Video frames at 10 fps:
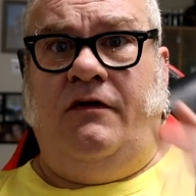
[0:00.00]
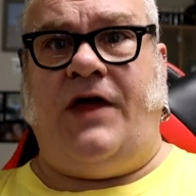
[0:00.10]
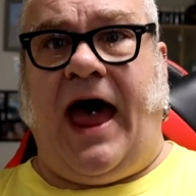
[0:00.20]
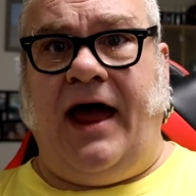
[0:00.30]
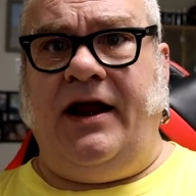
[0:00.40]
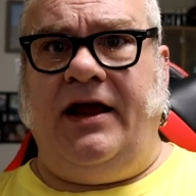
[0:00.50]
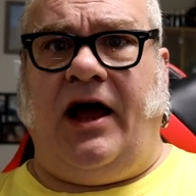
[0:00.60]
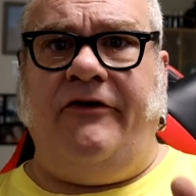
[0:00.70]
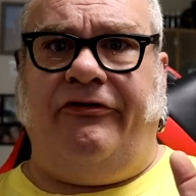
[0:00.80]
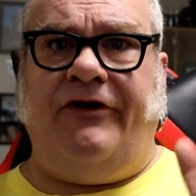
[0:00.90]
That,
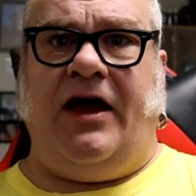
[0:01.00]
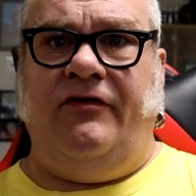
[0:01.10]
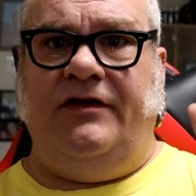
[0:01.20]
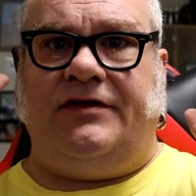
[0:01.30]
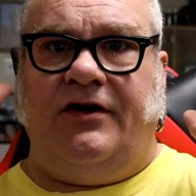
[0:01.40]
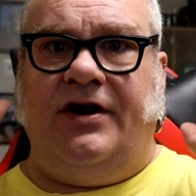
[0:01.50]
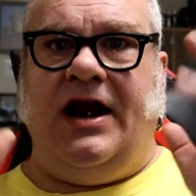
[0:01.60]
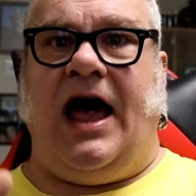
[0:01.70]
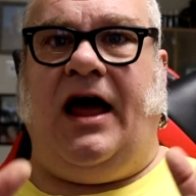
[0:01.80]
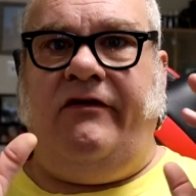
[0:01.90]
and I found that they're
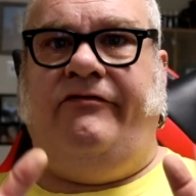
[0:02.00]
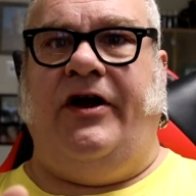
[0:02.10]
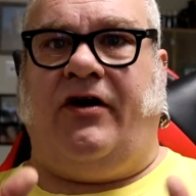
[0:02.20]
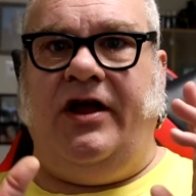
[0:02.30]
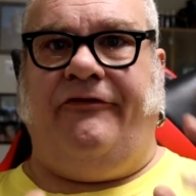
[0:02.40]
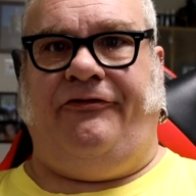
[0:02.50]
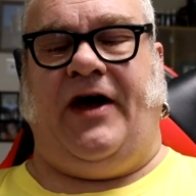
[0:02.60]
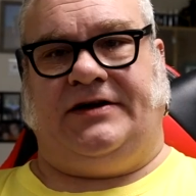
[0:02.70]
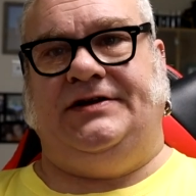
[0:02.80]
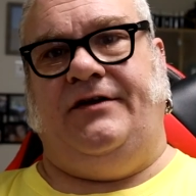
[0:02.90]
not very
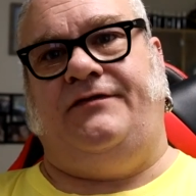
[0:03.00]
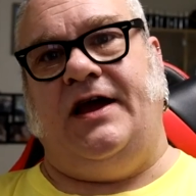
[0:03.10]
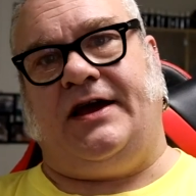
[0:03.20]
effective.